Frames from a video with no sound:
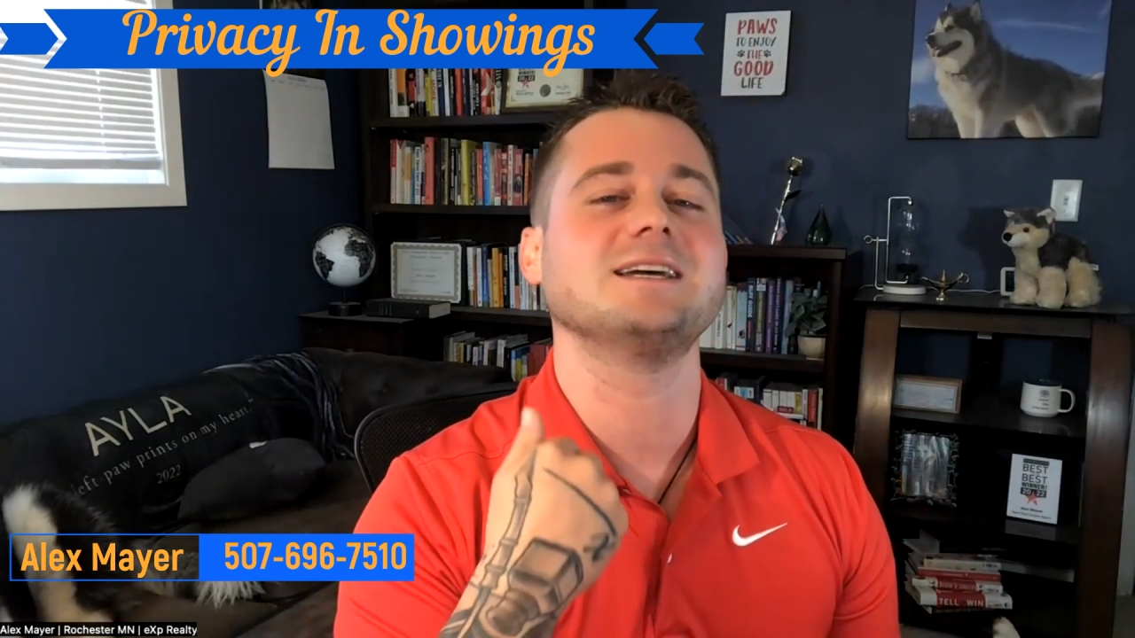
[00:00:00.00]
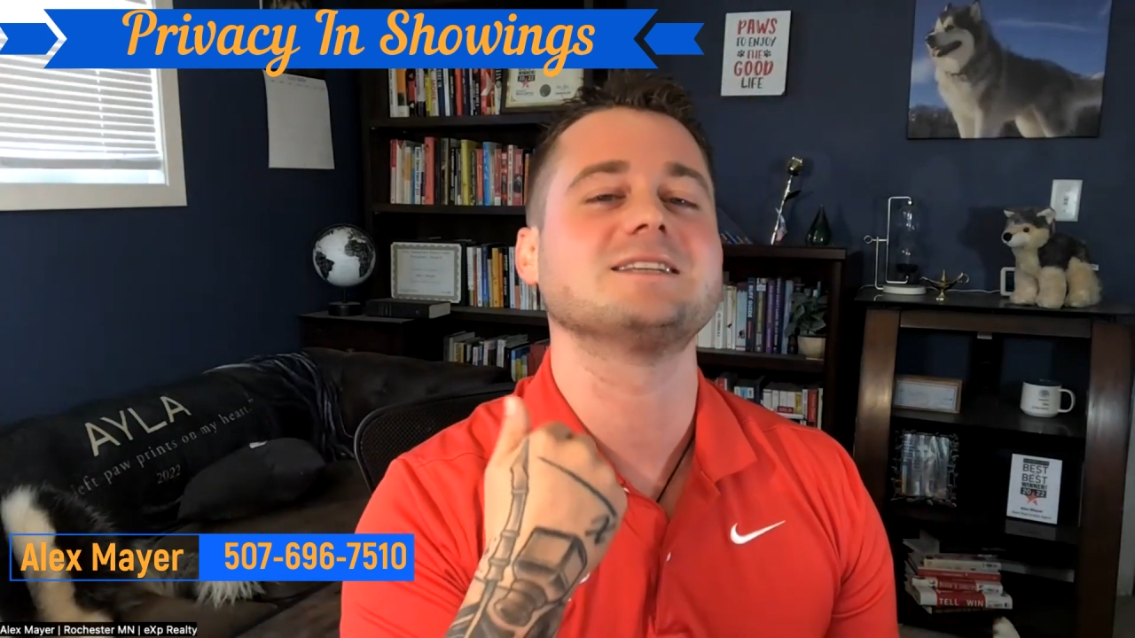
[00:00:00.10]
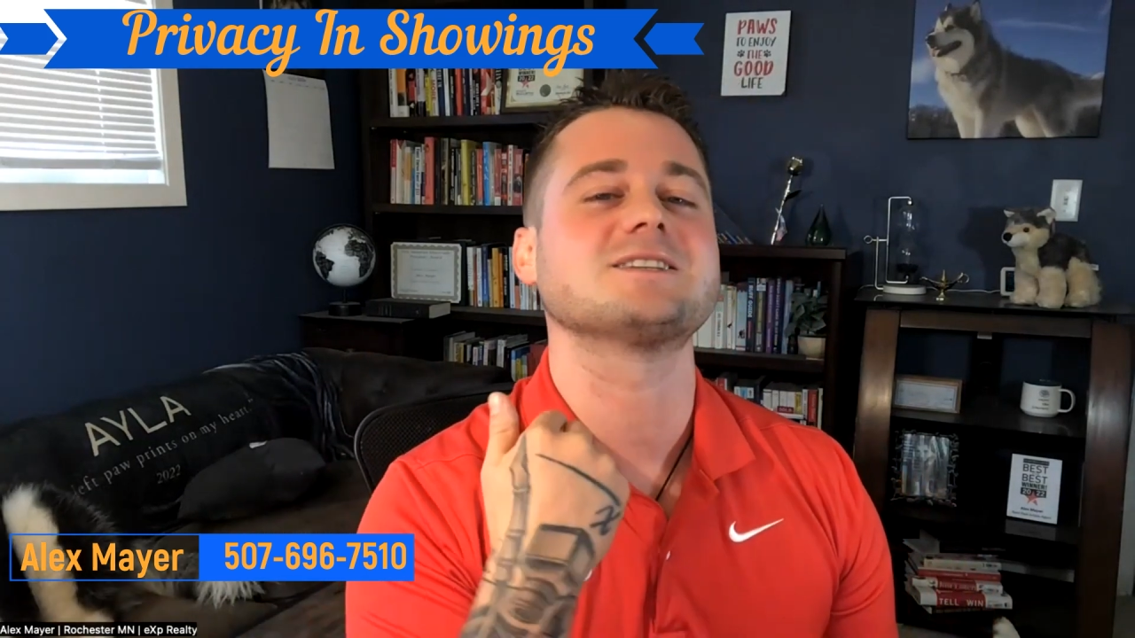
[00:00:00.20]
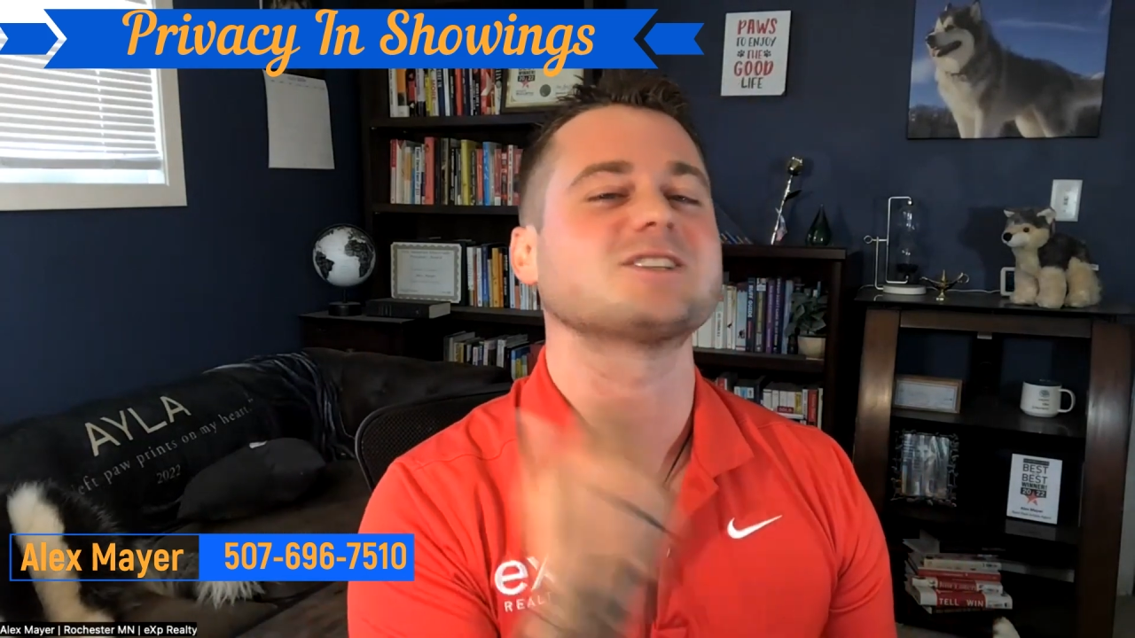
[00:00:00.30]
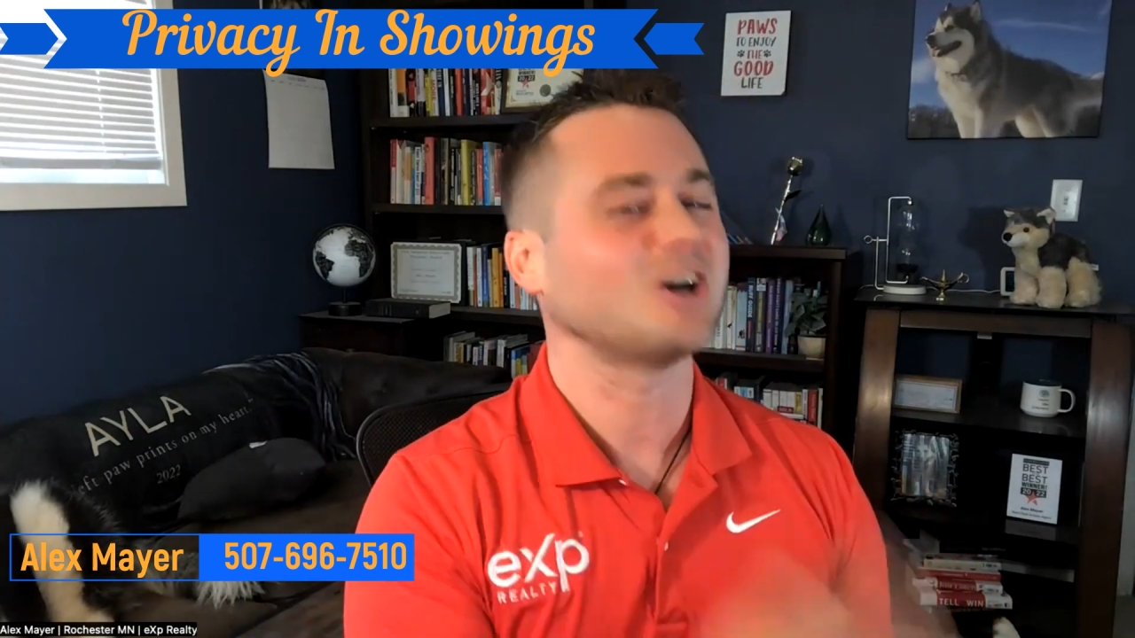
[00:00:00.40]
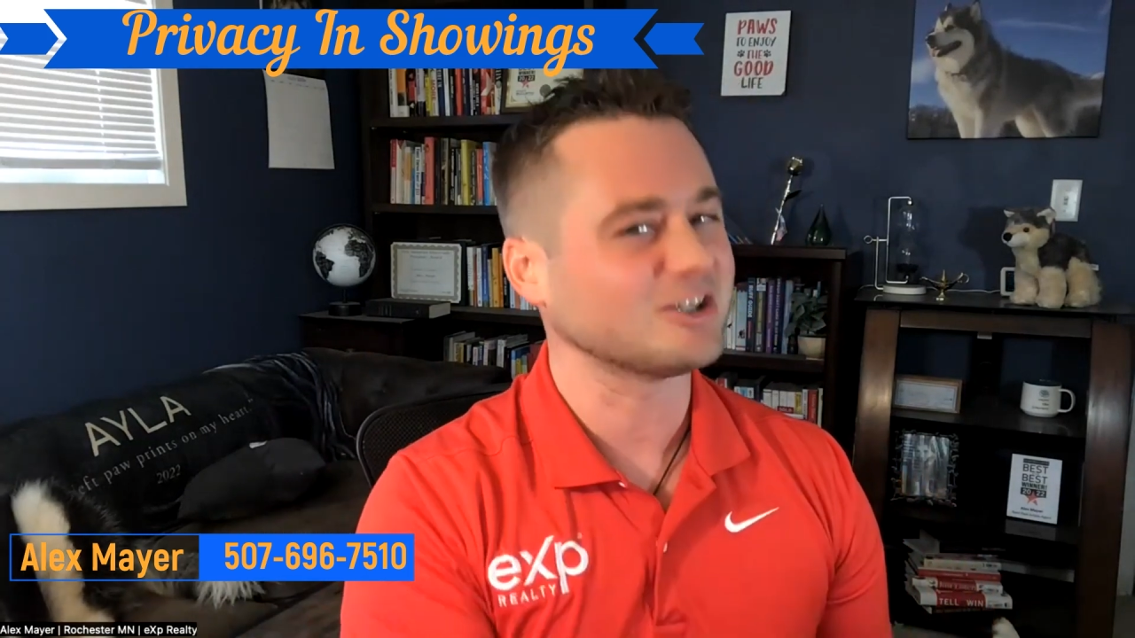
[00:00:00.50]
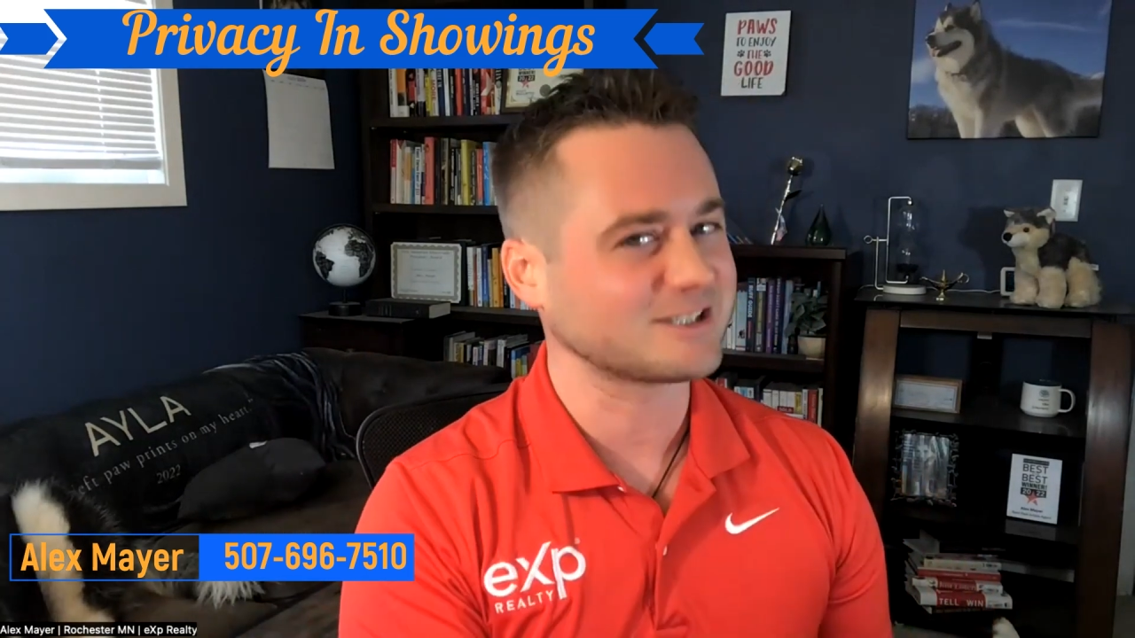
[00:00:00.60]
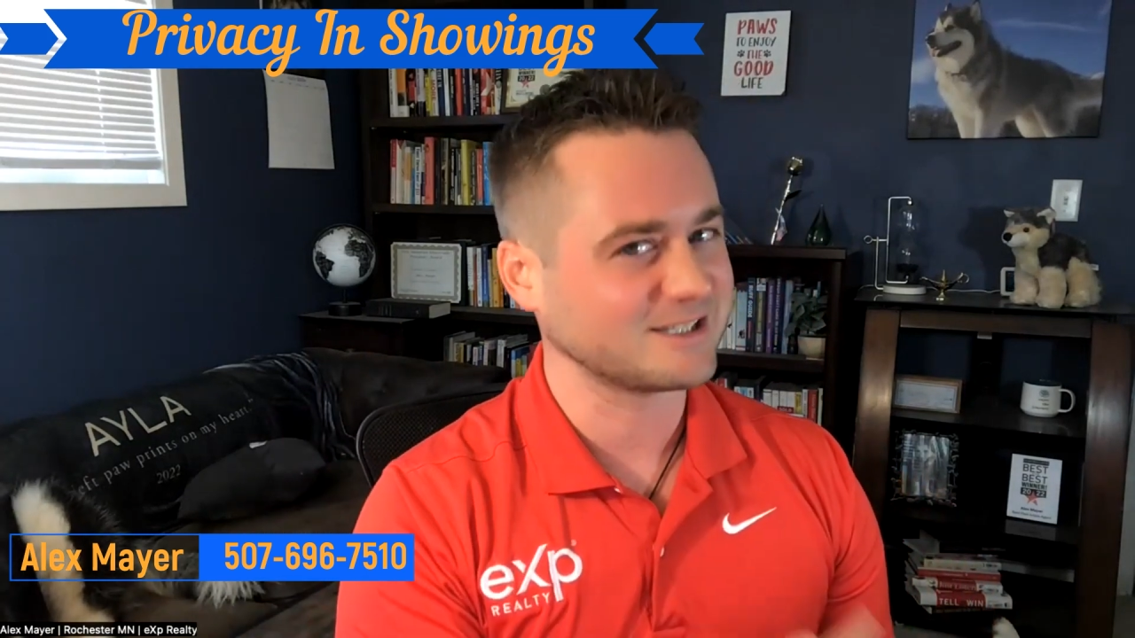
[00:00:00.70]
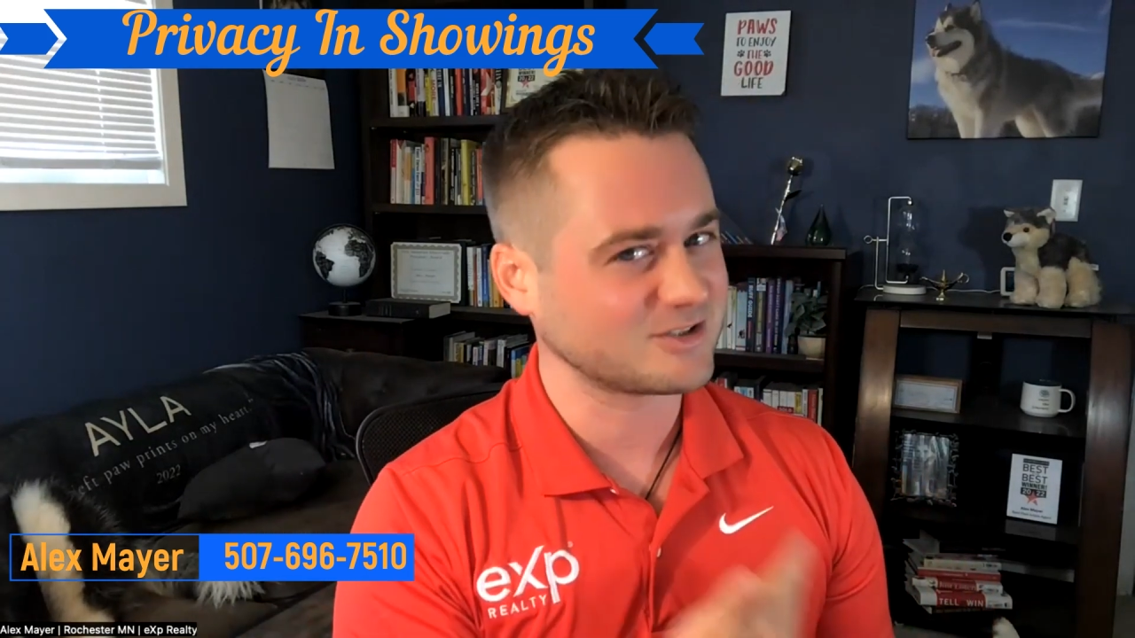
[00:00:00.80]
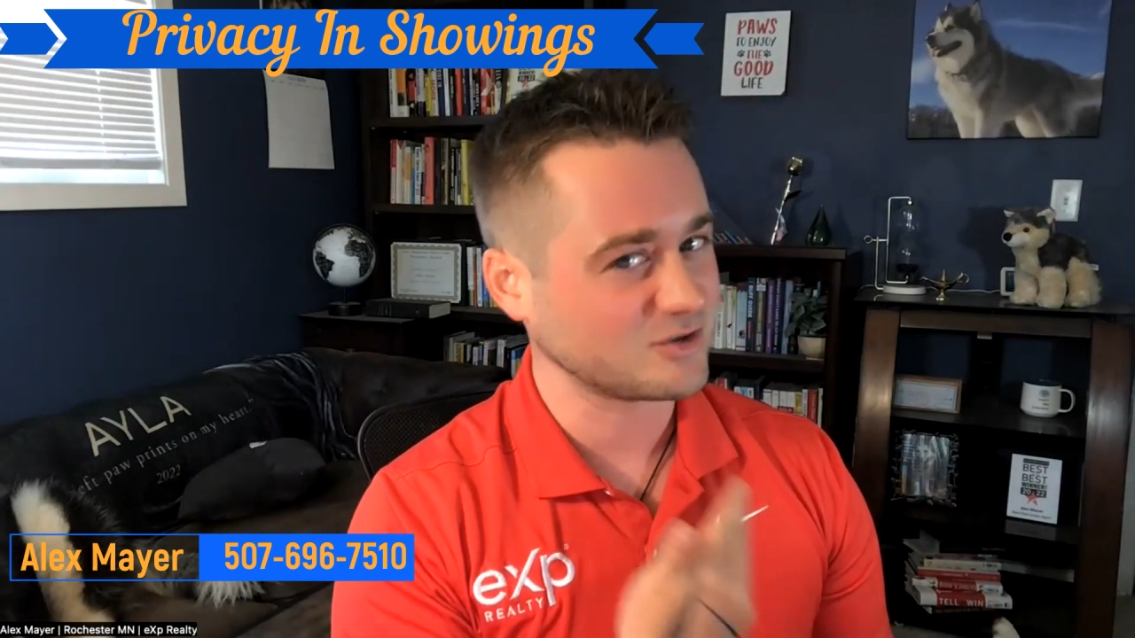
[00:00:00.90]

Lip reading: insulting